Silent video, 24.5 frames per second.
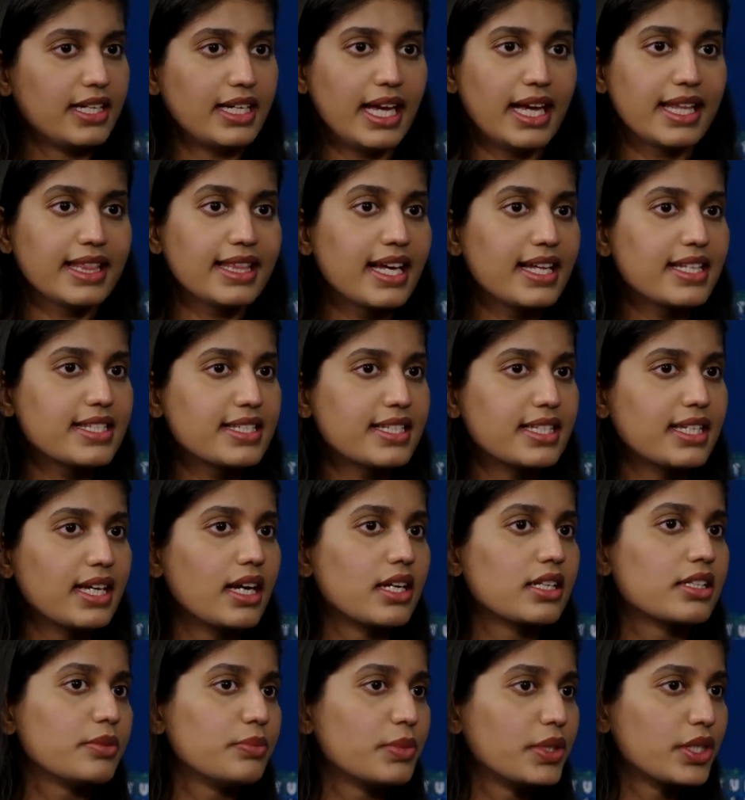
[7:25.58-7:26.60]
And that's the
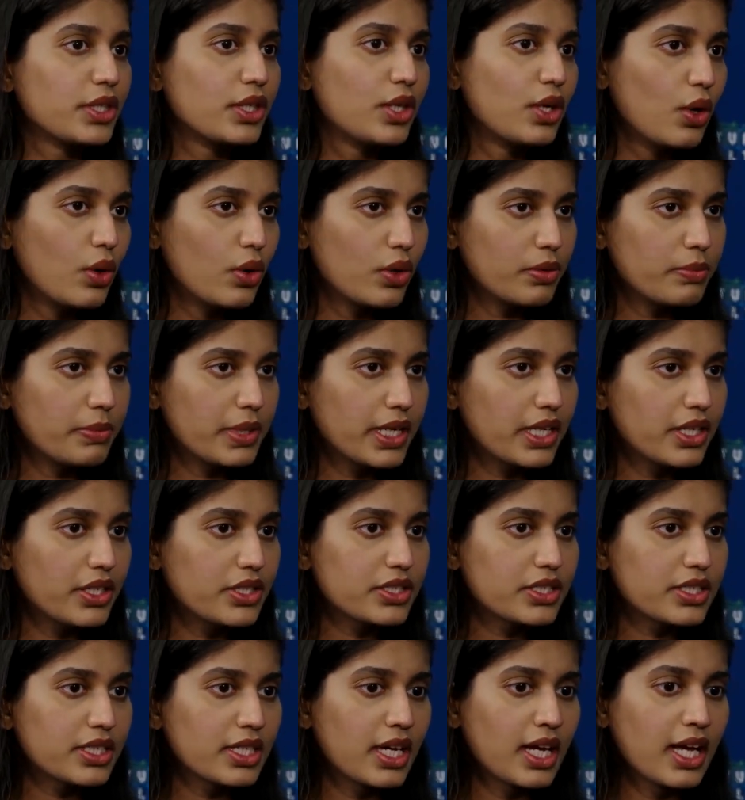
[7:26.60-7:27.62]
ultimate goal,
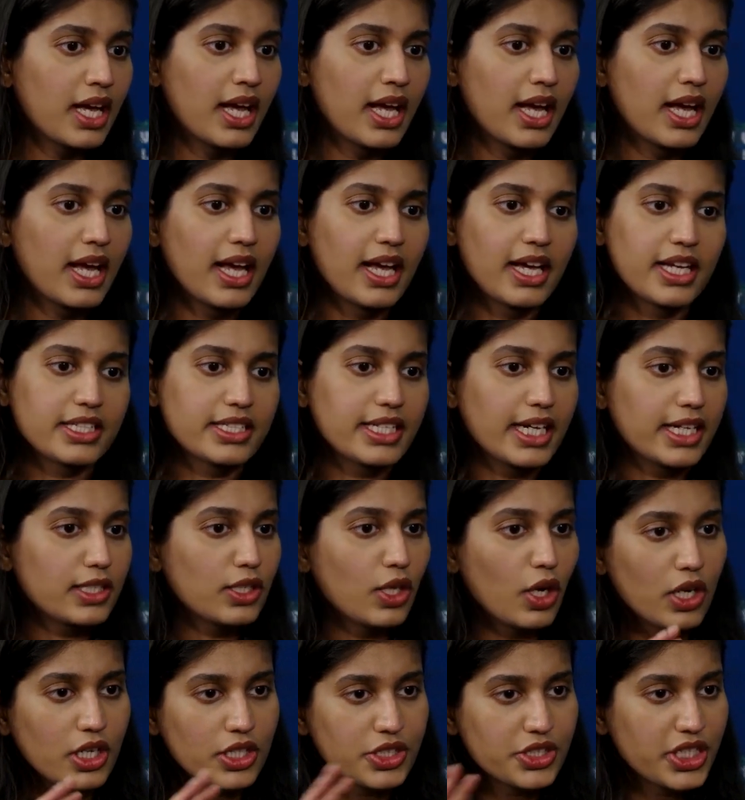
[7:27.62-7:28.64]
because
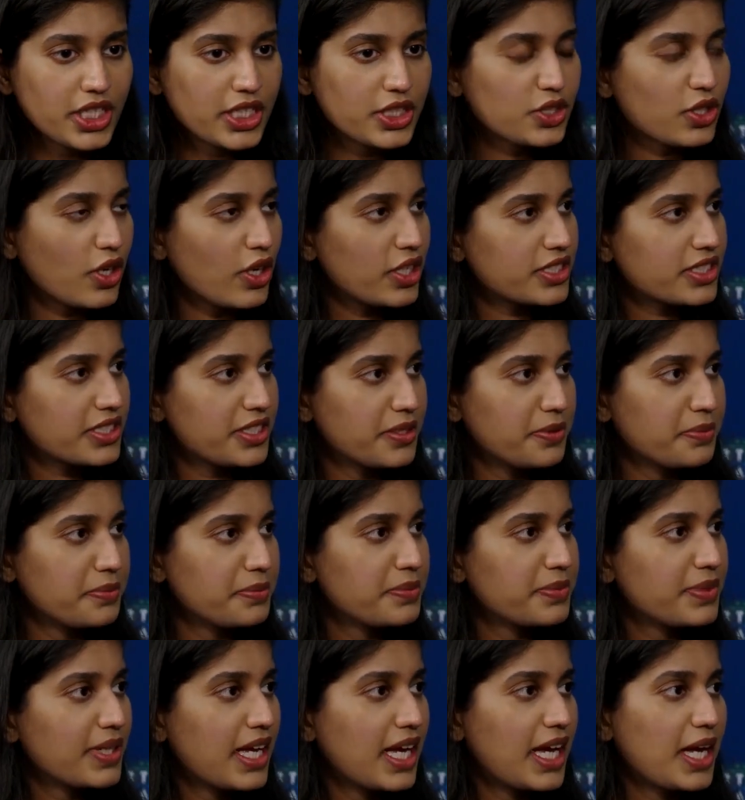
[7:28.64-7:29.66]
technology is awesome,
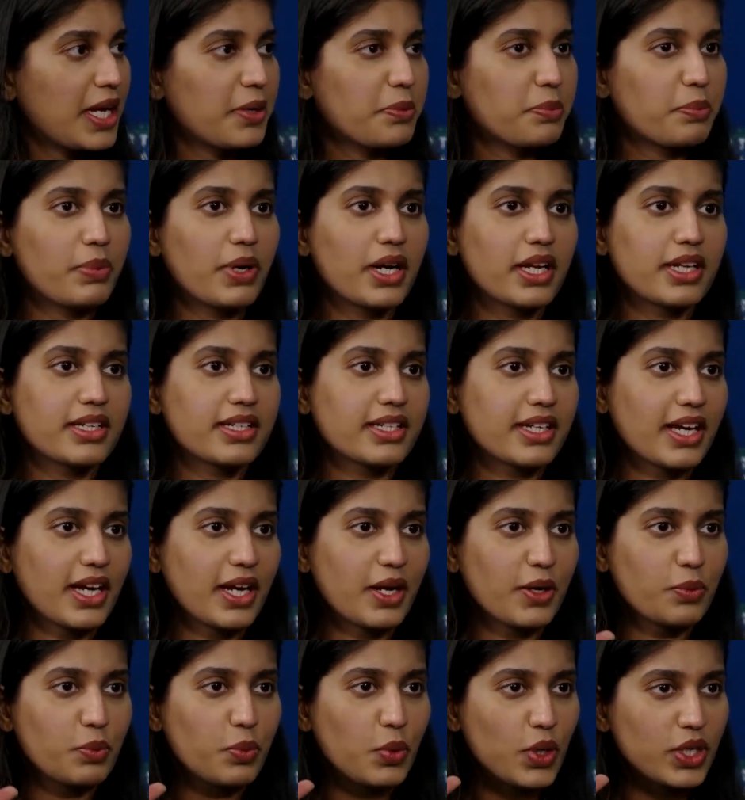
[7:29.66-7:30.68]
but
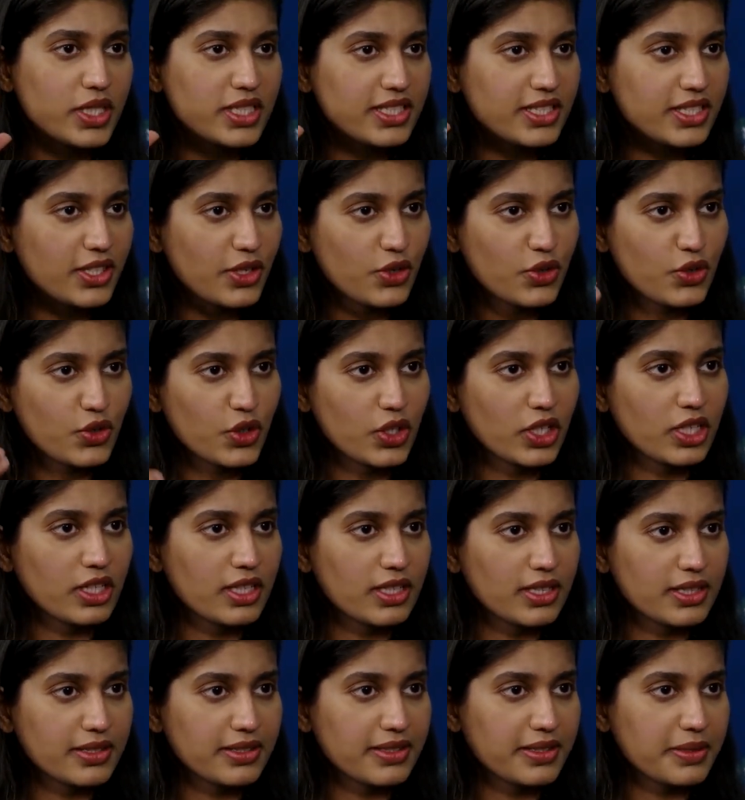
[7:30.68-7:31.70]
what's the
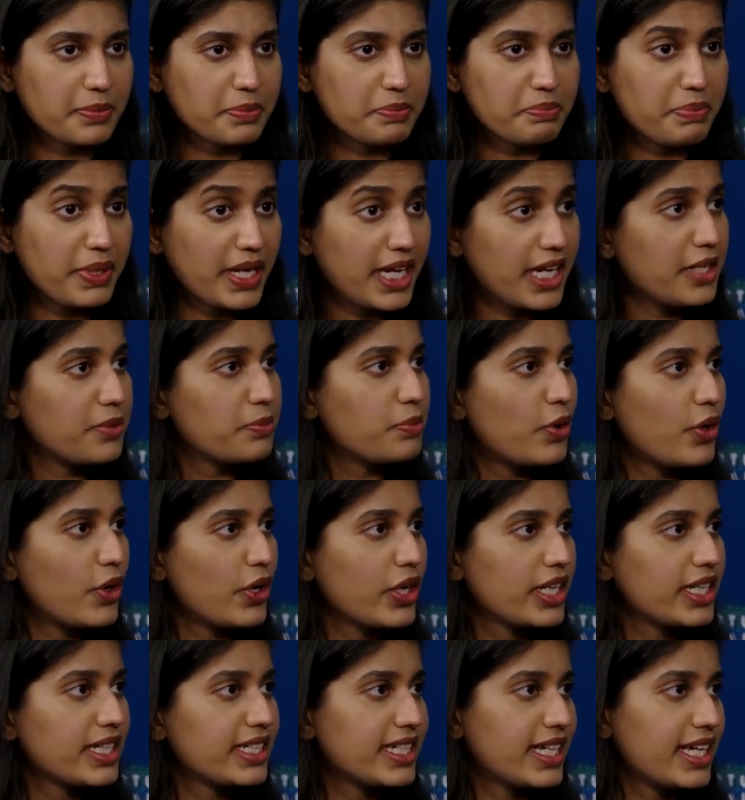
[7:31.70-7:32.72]
real pain
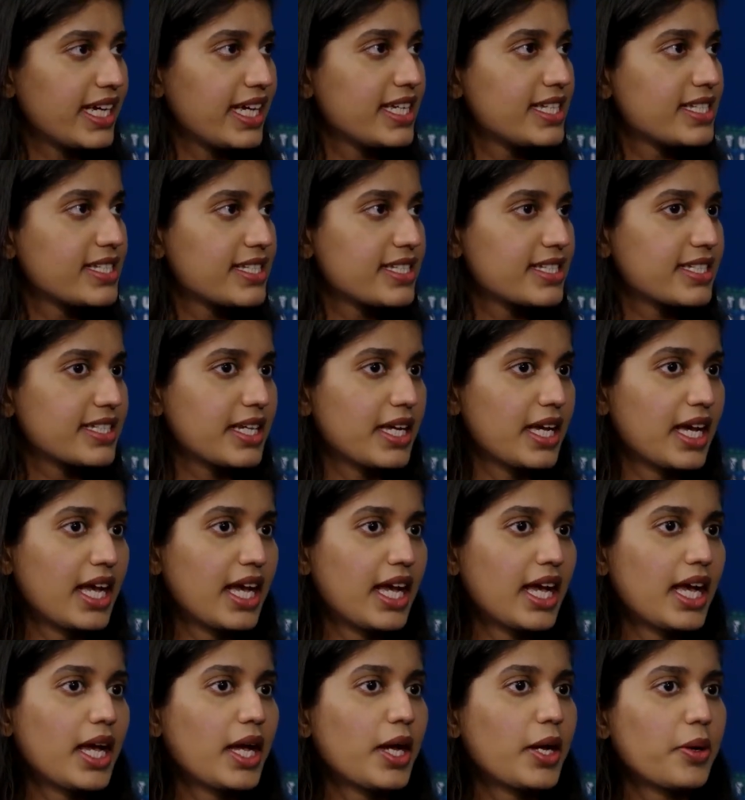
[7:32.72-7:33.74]
point is
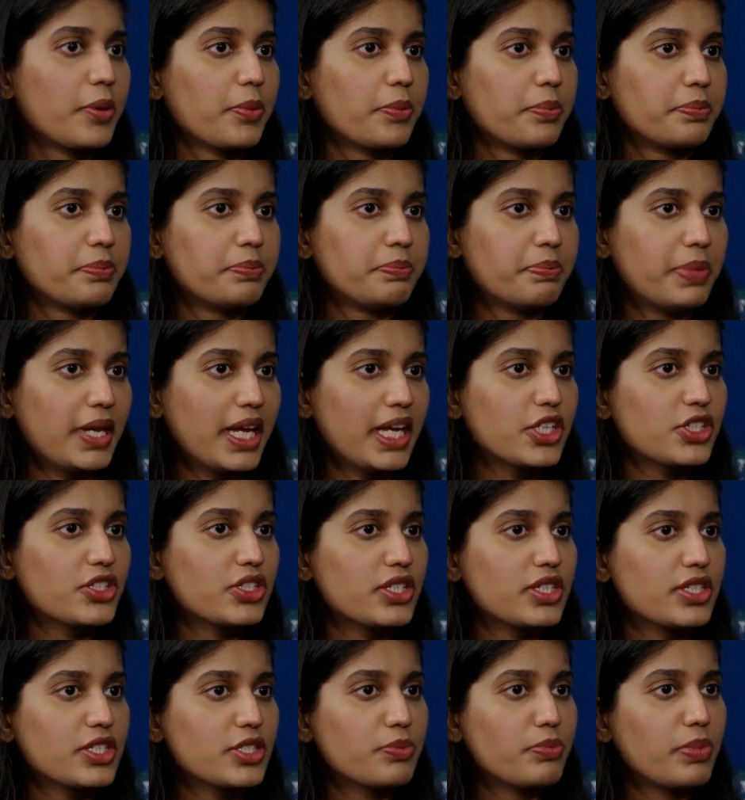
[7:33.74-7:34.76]

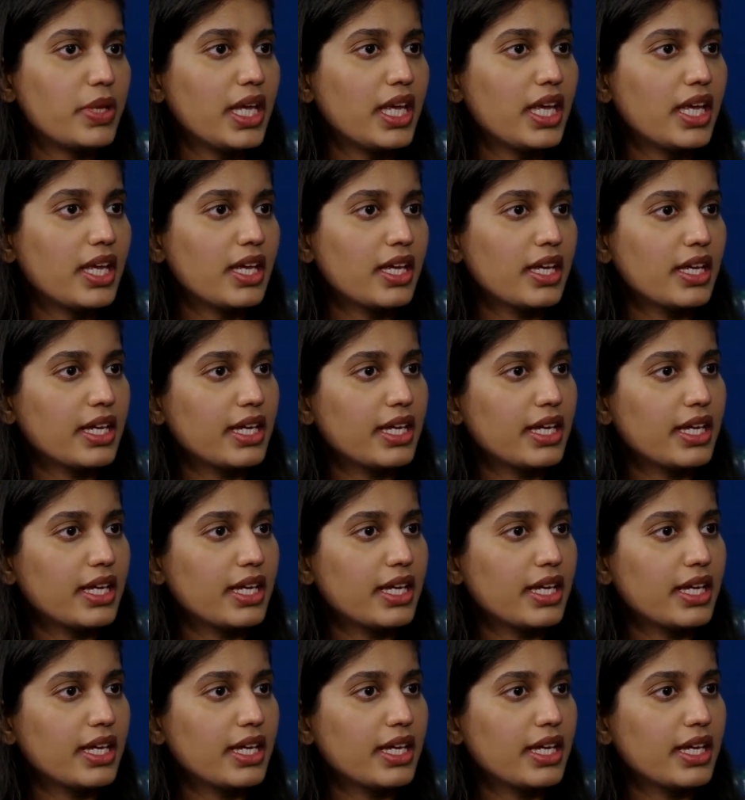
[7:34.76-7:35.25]
patients being